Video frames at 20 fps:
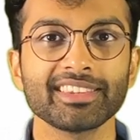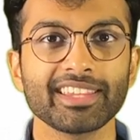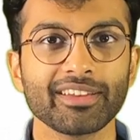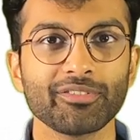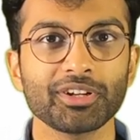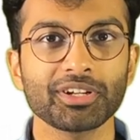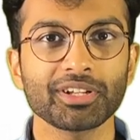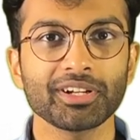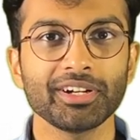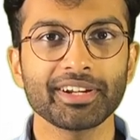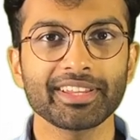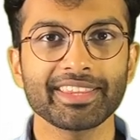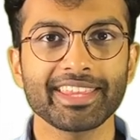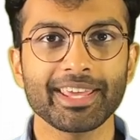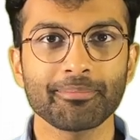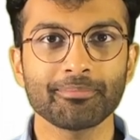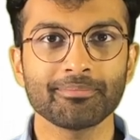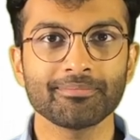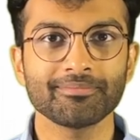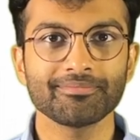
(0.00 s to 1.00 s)
they would turn to
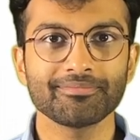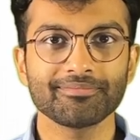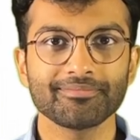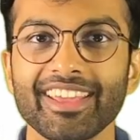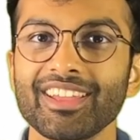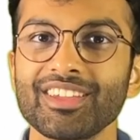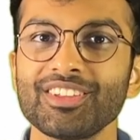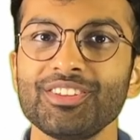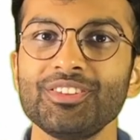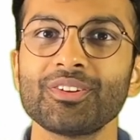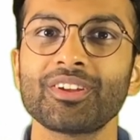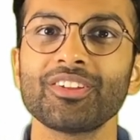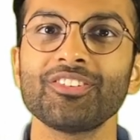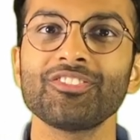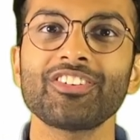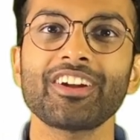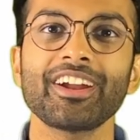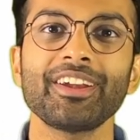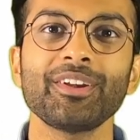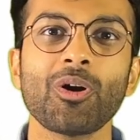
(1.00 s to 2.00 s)
them. Today, you can
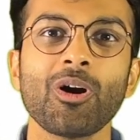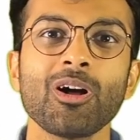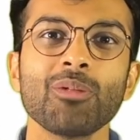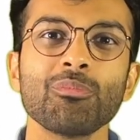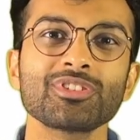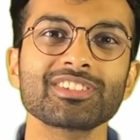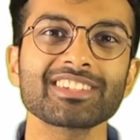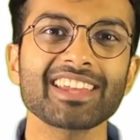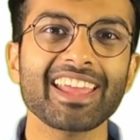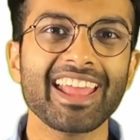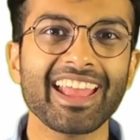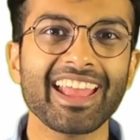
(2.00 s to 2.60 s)
find almost